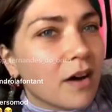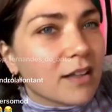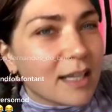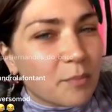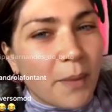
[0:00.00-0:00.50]

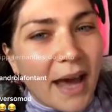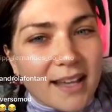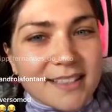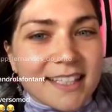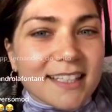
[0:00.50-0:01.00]
like
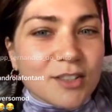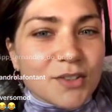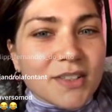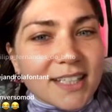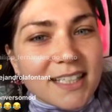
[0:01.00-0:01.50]

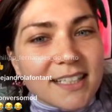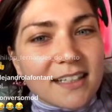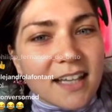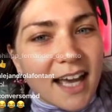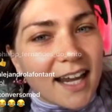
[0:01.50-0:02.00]
basketry,
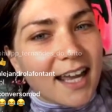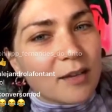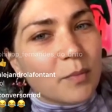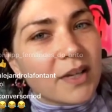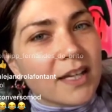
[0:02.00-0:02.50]
and
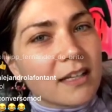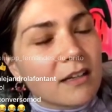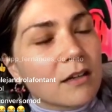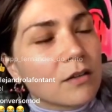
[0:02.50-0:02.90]
I'd been